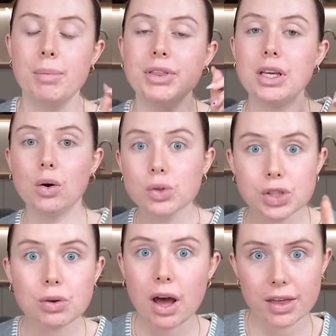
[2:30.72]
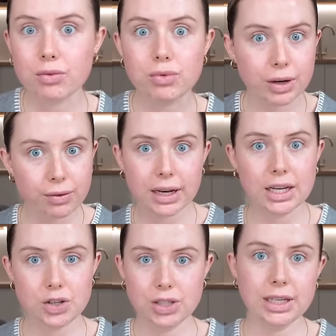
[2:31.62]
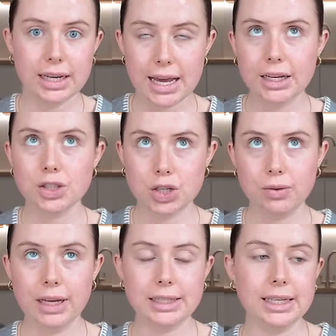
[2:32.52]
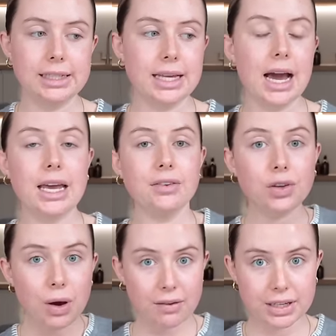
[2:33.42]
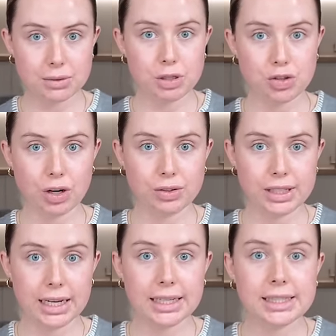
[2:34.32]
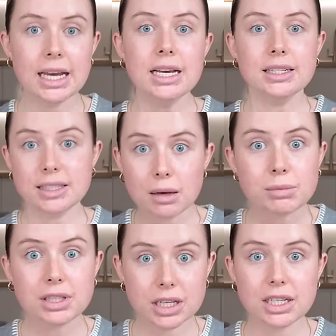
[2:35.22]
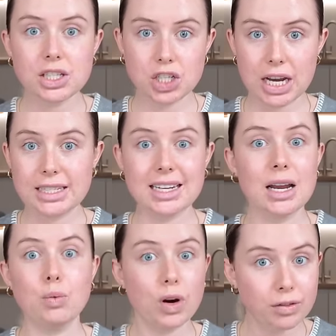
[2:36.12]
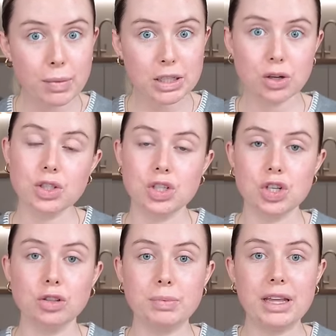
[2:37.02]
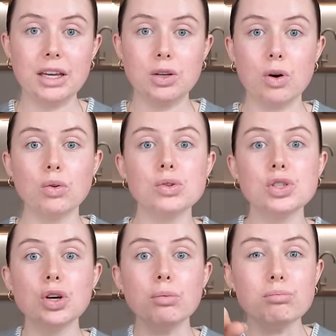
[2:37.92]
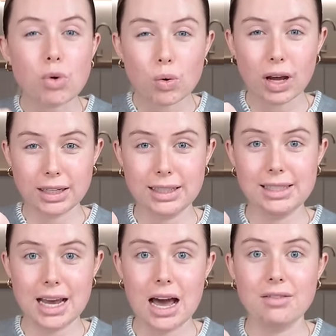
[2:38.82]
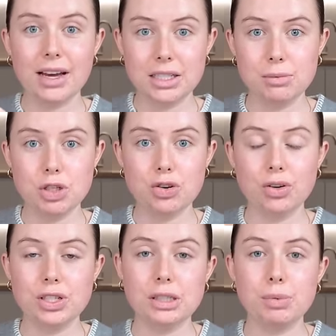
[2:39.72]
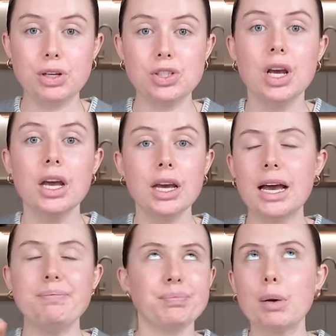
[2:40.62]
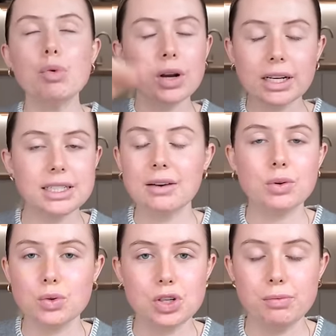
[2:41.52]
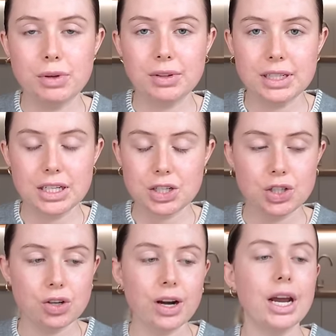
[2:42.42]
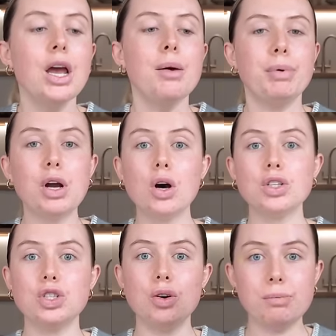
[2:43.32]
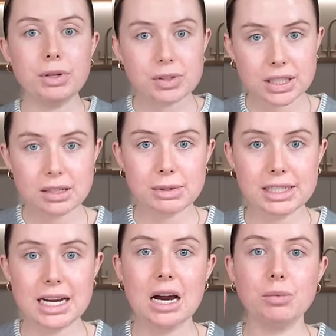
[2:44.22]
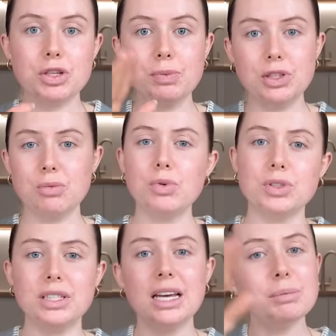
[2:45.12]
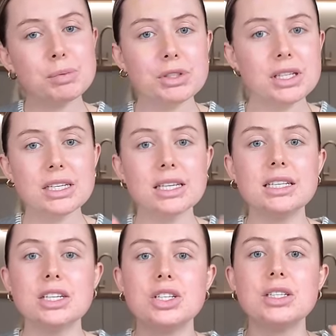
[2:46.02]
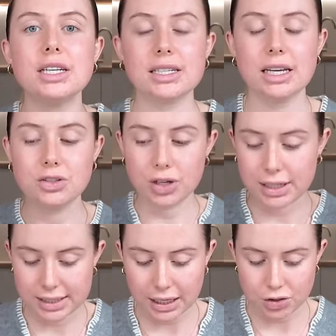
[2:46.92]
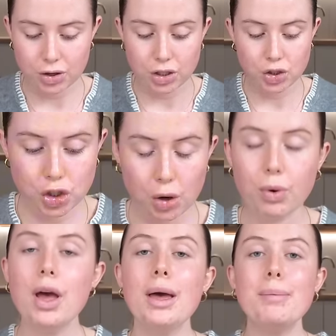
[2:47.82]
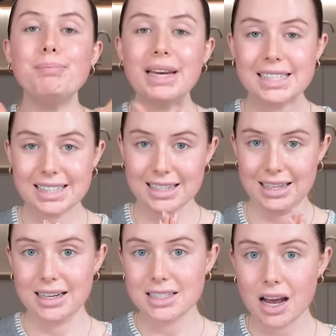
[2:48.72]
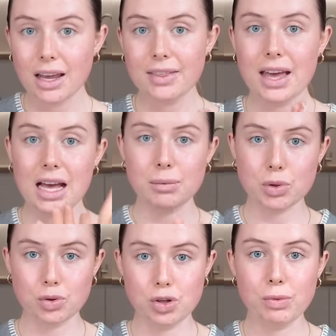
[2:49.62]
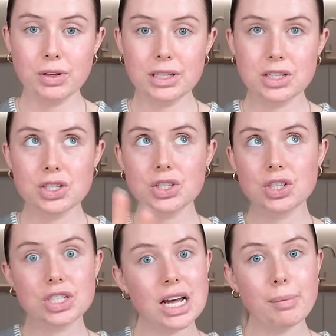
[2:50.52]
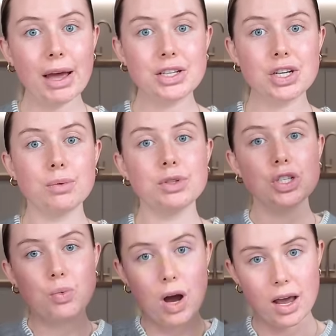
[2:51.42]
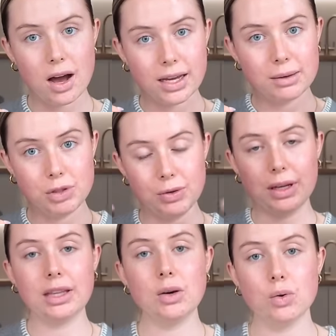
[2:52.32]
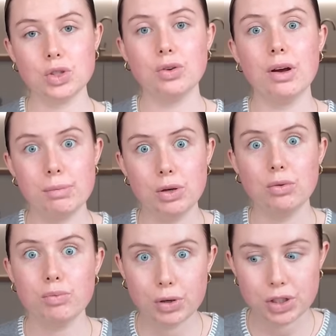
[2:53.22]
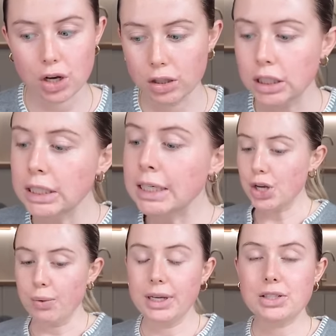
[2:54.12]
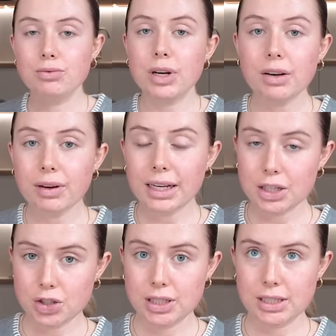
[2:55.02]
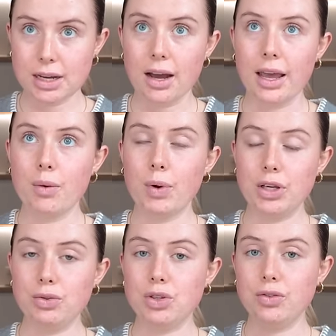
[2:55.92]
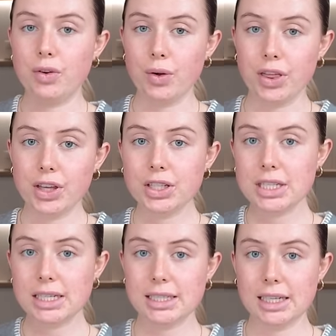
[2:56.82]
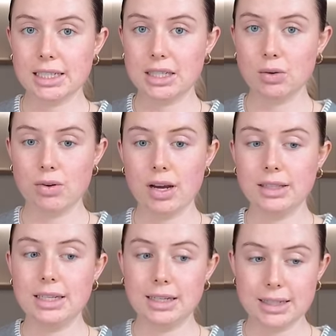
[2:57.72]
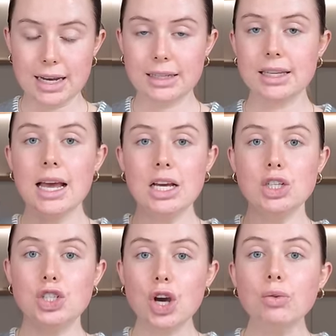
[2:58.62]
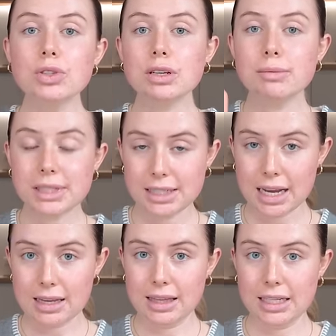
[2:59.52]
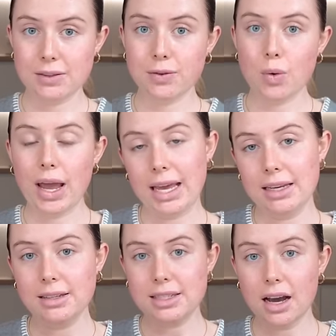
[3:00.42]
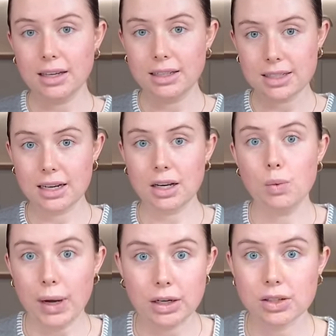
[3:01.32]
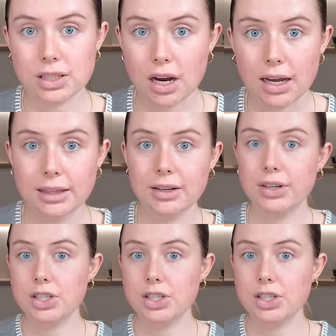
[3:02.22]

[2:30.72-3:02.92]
But the also other really, really interesting layer to this is that if you have endometriosis, some studies suggest, and one of my doctors told me that you are also more likely to have endometriosis because um, more likely to have an autoimmune condition, sorry, because your immune system is down, which means you're more susceptible to these conditions, etc. etc. So Basically, a diet that helps autoimmune conditions could help endo, which is why I am doing the autoimmune protocol. So it's a really, really interesting diet where you do for 30, 60, or 90 days. Don't mistake this for a diet, like a weight loss diet. There